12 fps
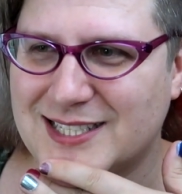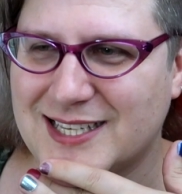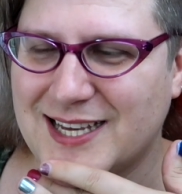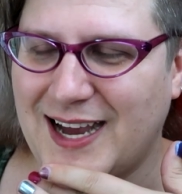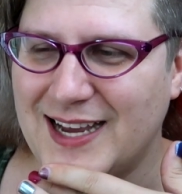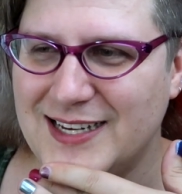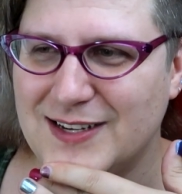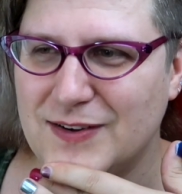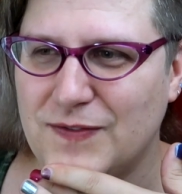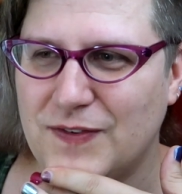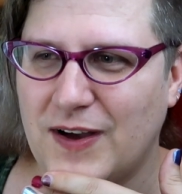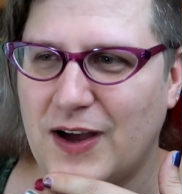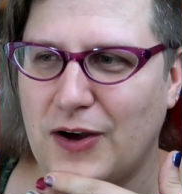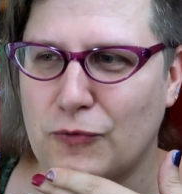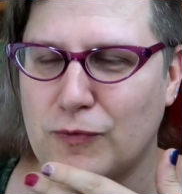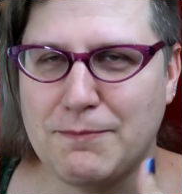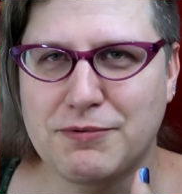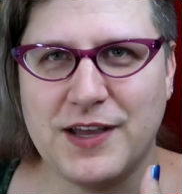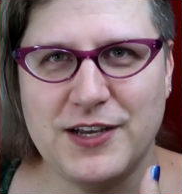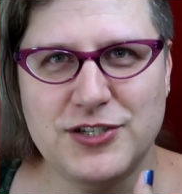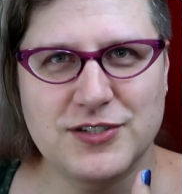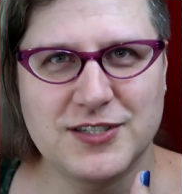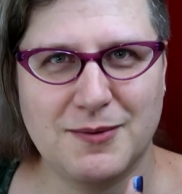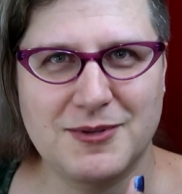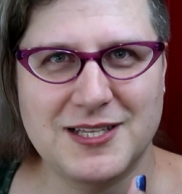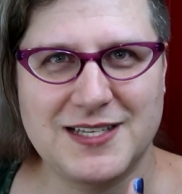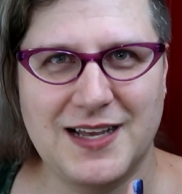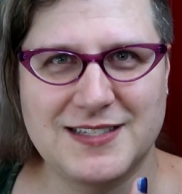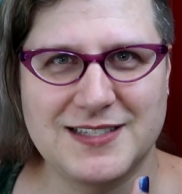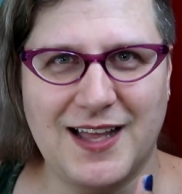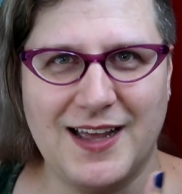kind of a replication of some of the senses,